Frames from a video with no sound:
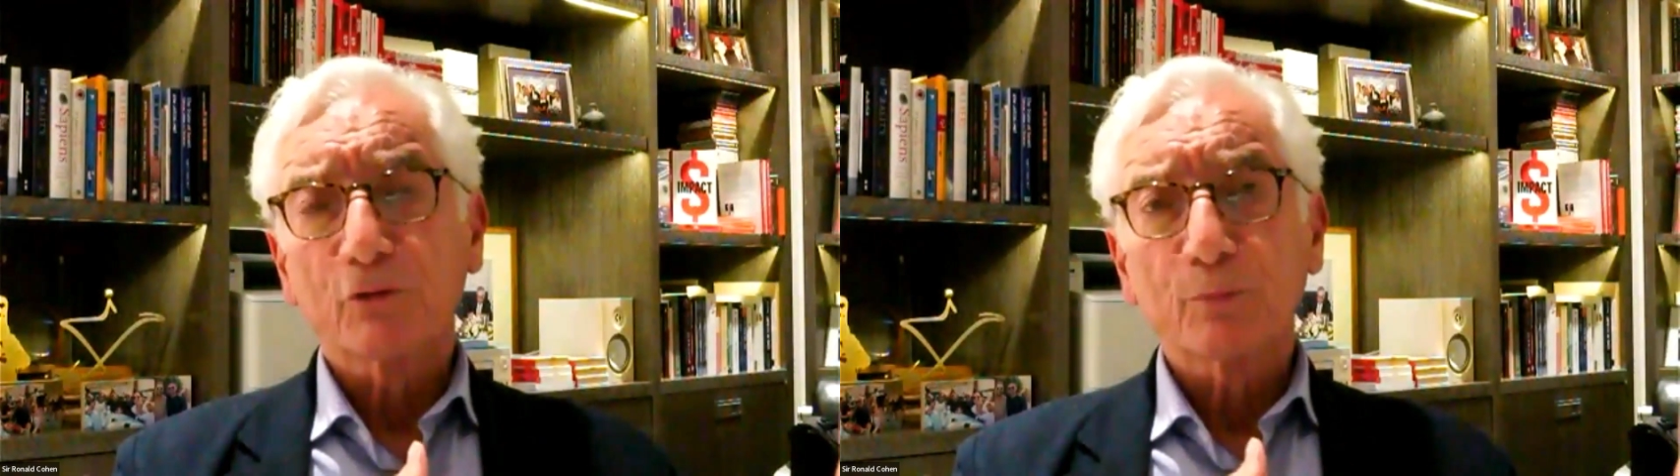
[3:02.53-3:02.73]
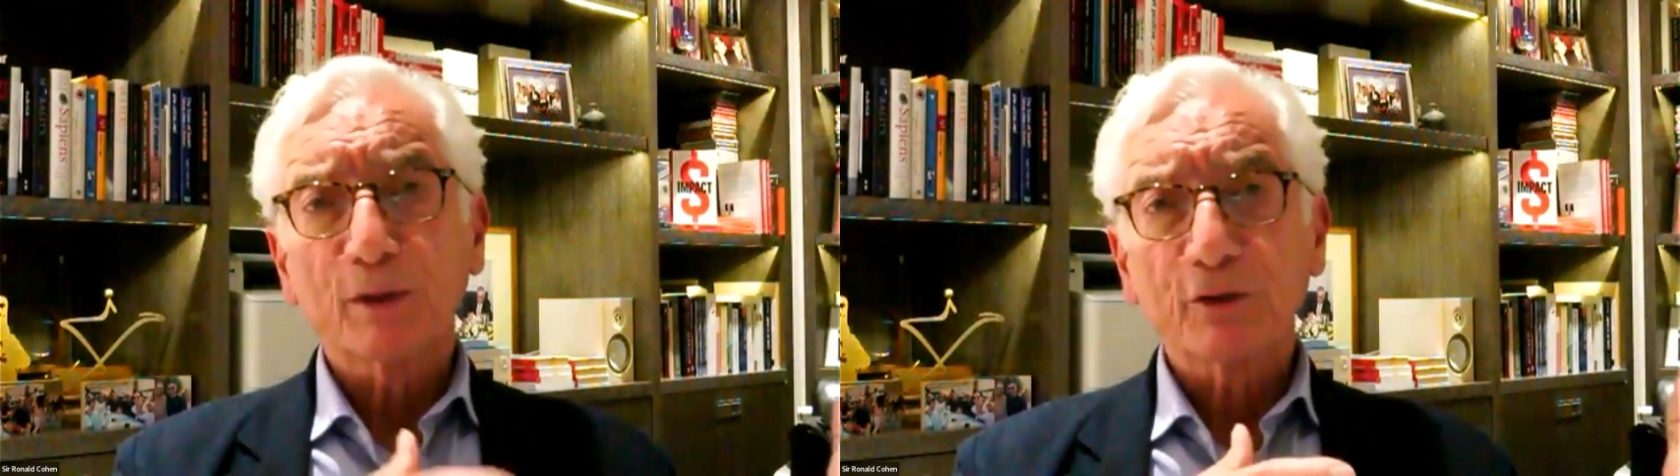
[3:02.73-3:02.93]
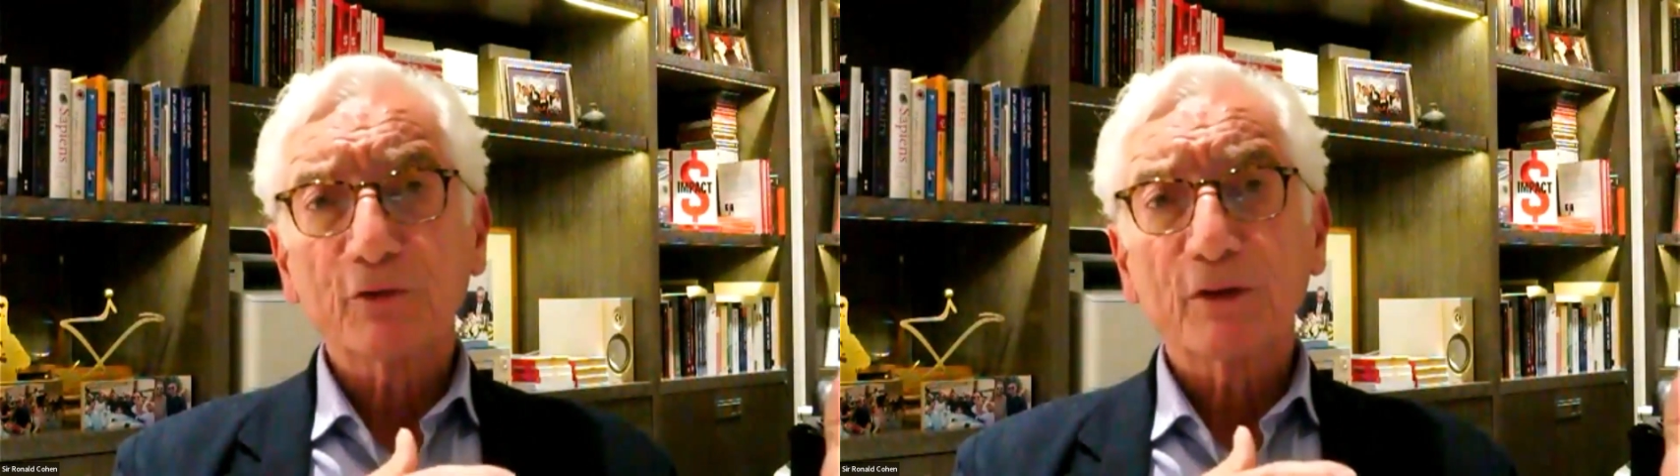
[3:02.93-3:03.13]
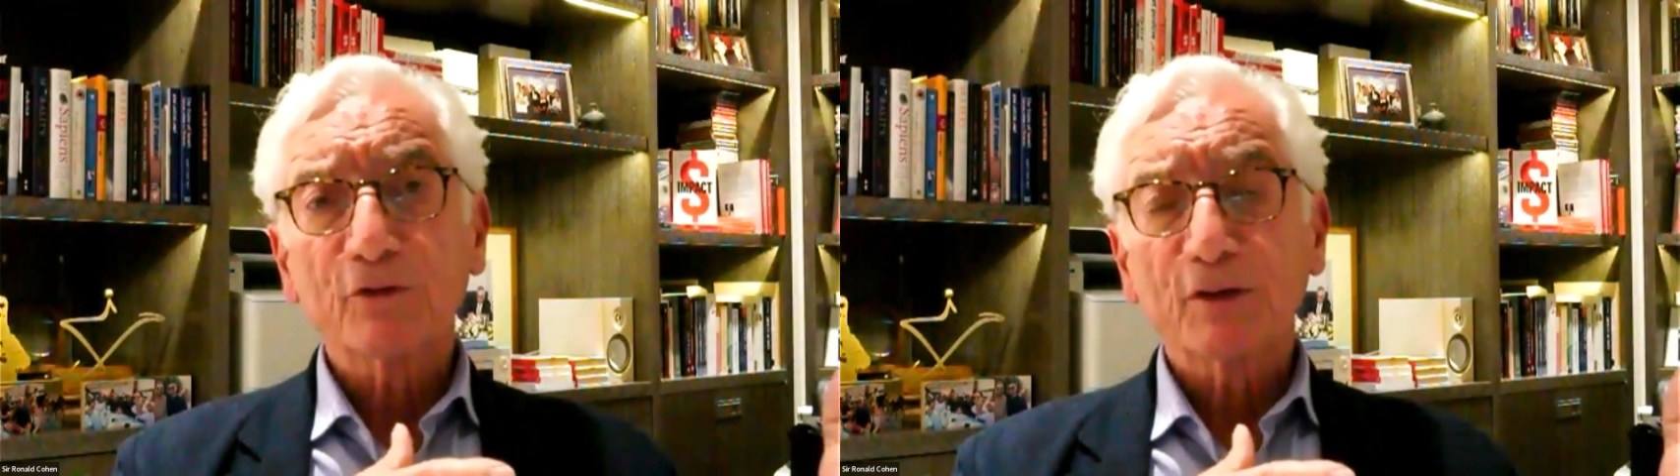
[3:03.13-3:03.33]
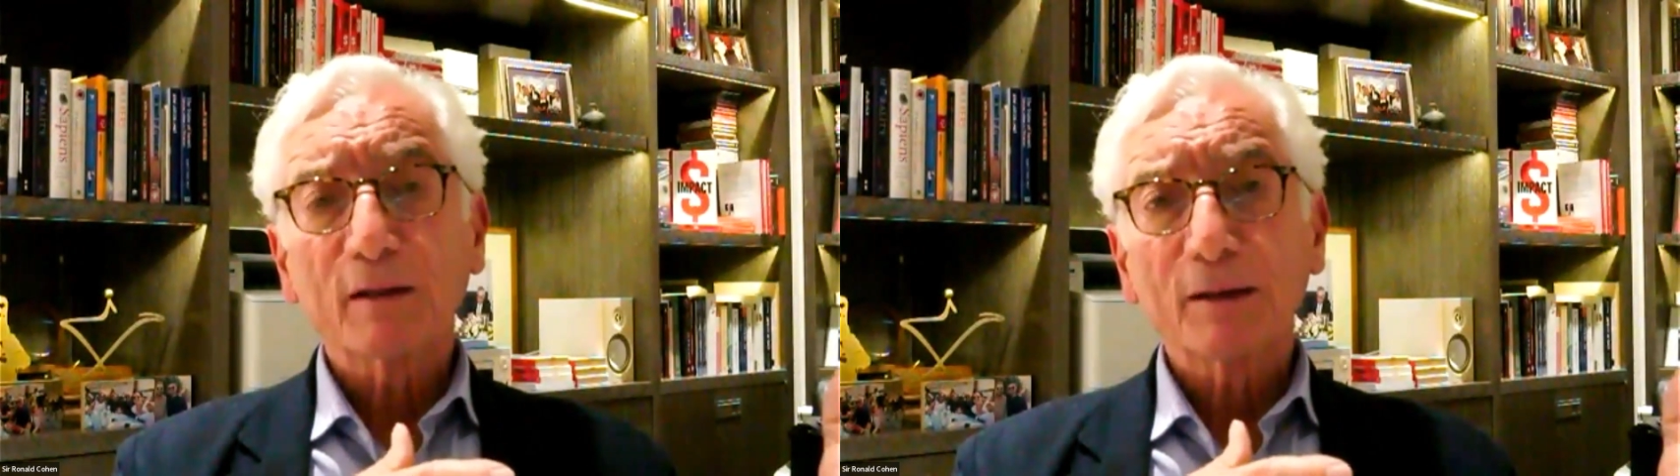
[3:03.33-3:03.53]
because
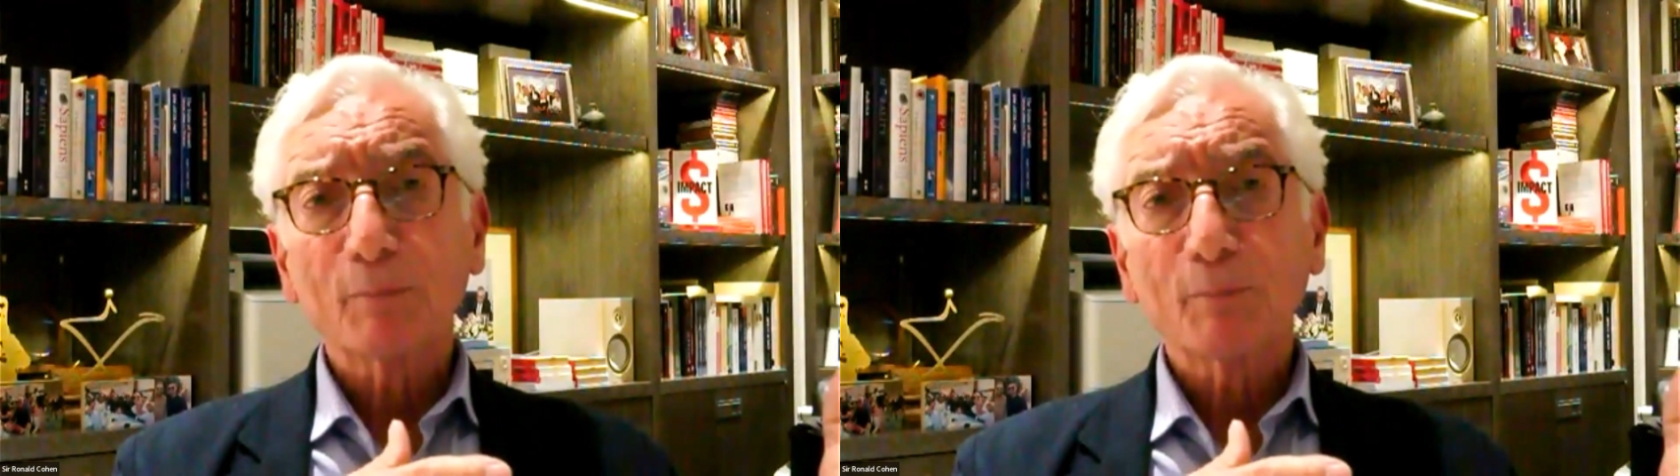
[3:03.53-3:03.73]
it's selling